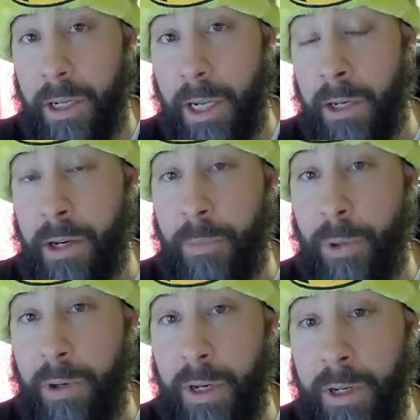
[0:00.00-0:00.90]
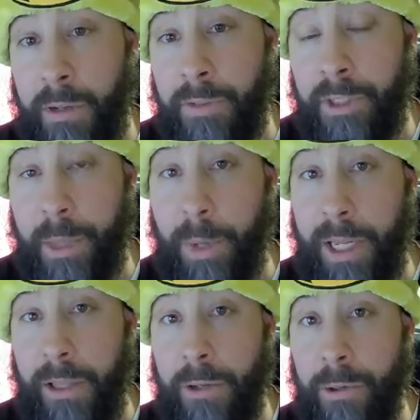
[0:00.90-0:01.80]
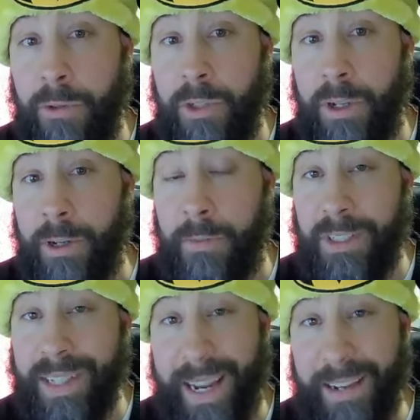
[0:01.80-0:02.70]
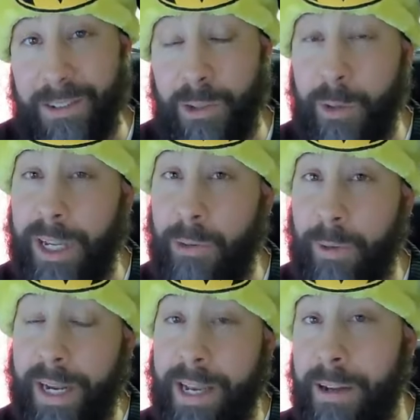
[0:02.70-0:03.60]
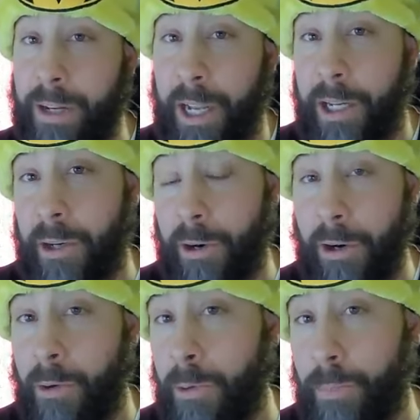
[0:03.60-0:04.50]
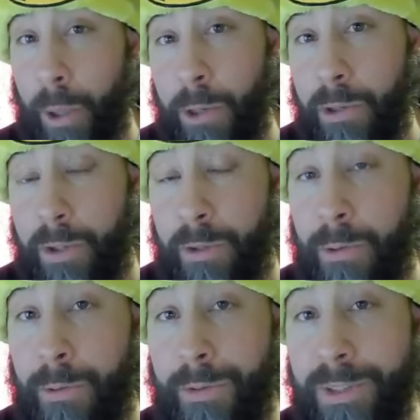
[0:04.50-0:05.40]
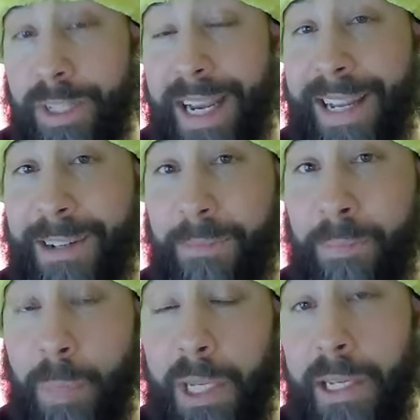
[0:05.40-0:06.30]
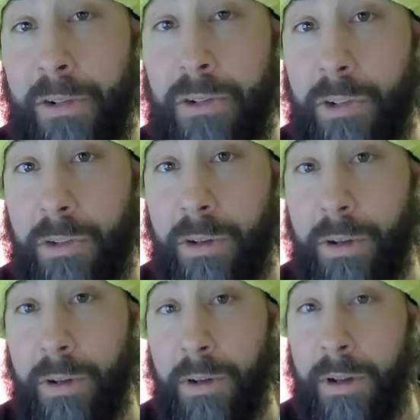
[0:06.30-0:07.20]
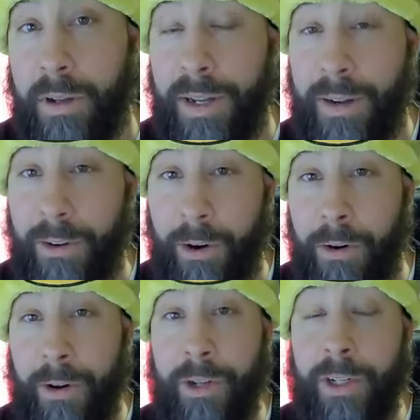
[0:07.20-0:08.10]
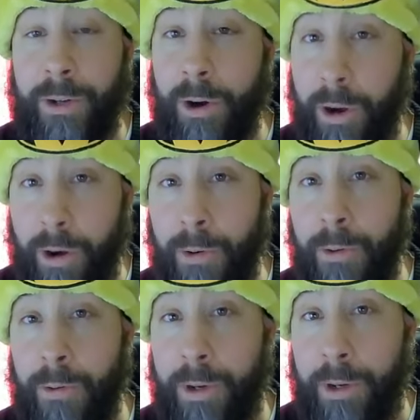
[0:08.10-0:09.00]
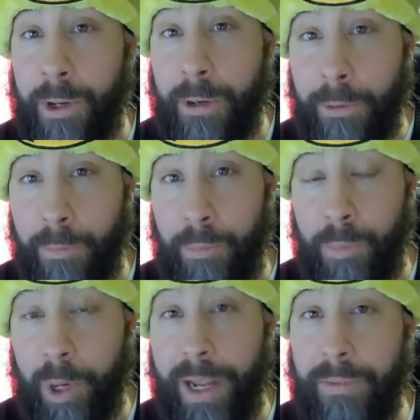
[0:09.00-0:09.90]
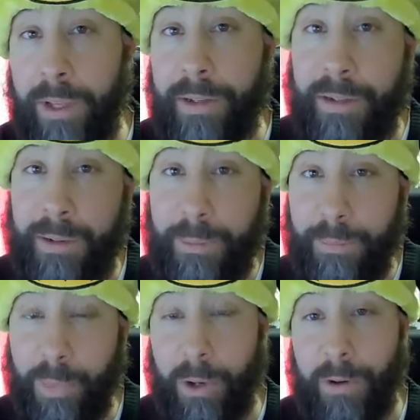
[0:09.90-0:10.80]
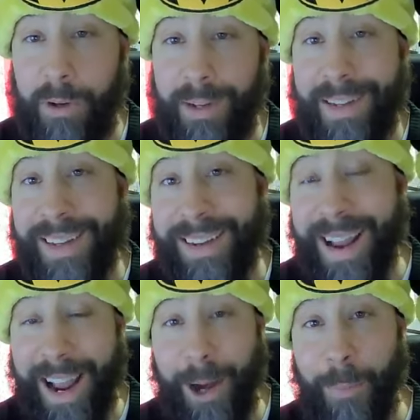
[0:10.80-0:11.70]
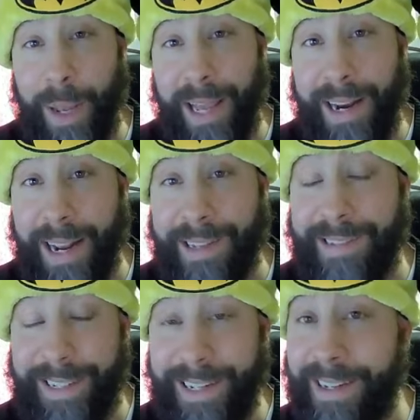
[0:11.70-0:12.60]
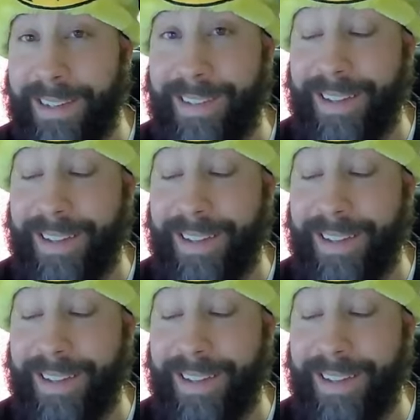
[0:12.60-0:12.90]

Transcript: a number of semi loads of sand. So they created your own personal sand beach on your own private pond. How badass is